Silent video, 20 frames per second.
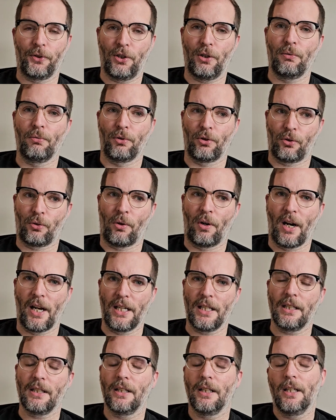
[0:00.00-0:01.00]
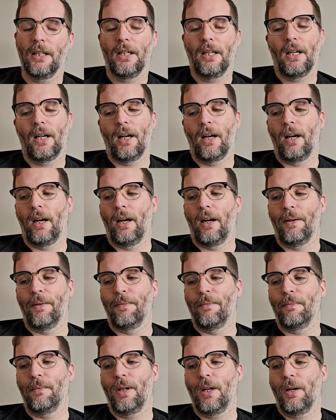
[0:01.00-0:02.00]
she was great.
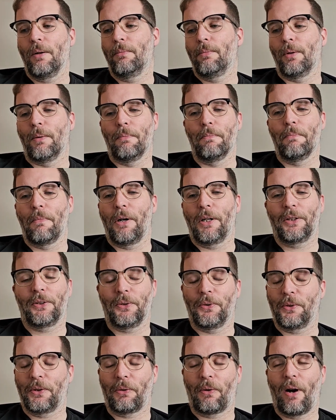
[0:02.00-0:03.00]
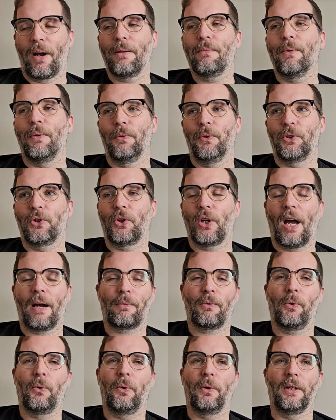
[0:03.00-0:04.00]
Um, but Michael Kramer was
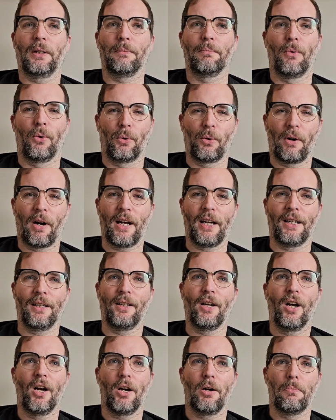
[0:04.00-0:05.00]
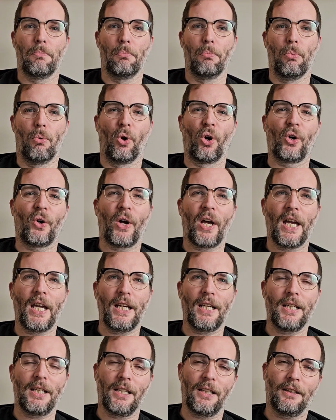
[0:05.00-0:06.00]
kept calling Moraine,
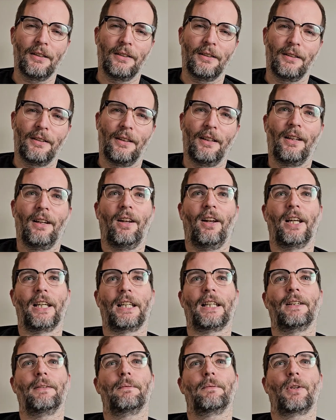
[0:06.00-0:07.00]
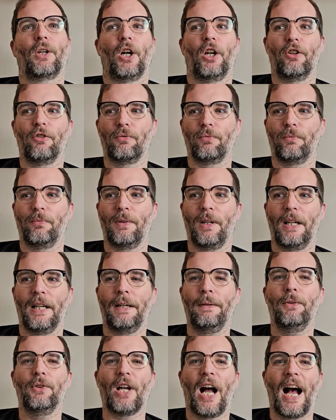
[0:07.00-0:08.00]
Moraine, like kind of,
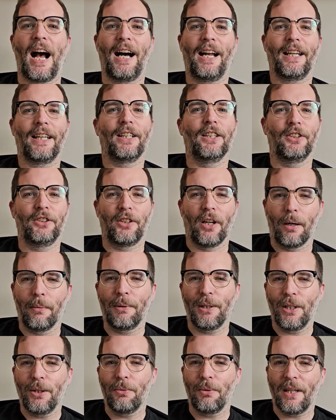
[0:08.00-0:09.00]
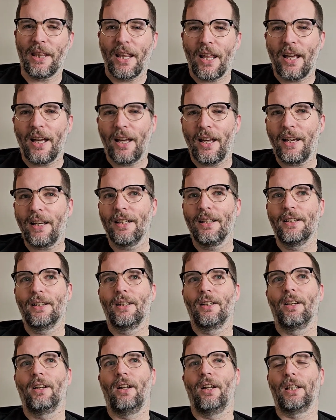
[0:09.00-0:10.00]
he was adding a W in there,
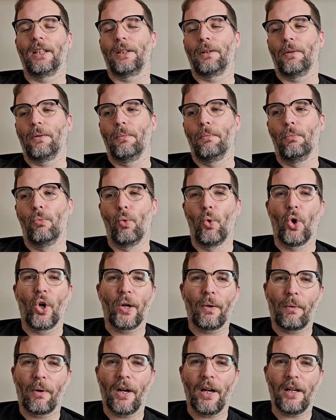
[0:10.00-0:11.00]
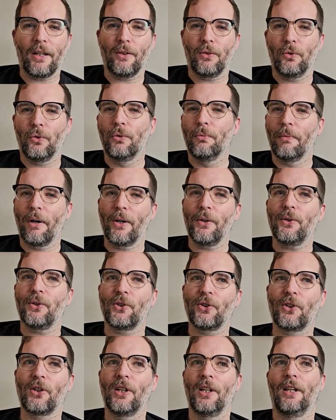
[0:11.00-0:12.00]
like Moira
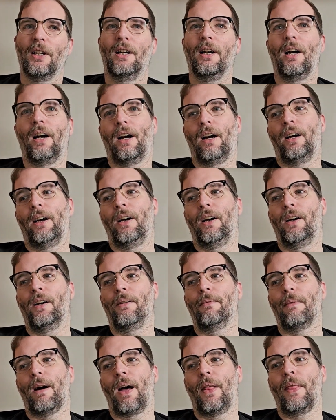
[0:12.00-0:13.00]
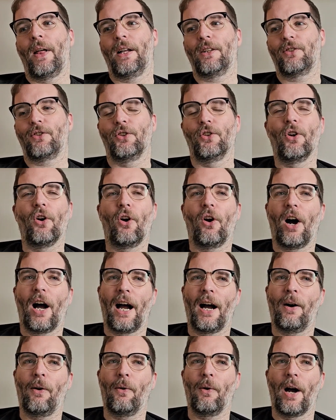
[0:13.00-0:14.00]
almost. Um, and that's not
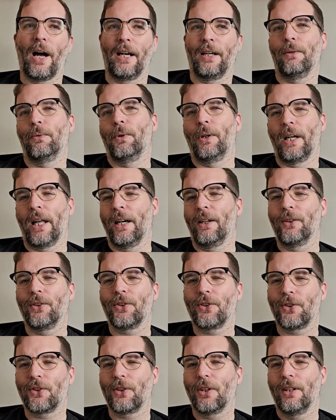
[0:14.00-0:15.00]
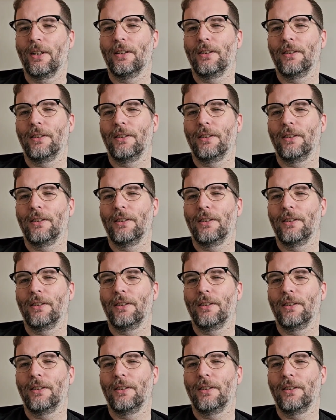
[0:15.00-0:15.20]
how anyone else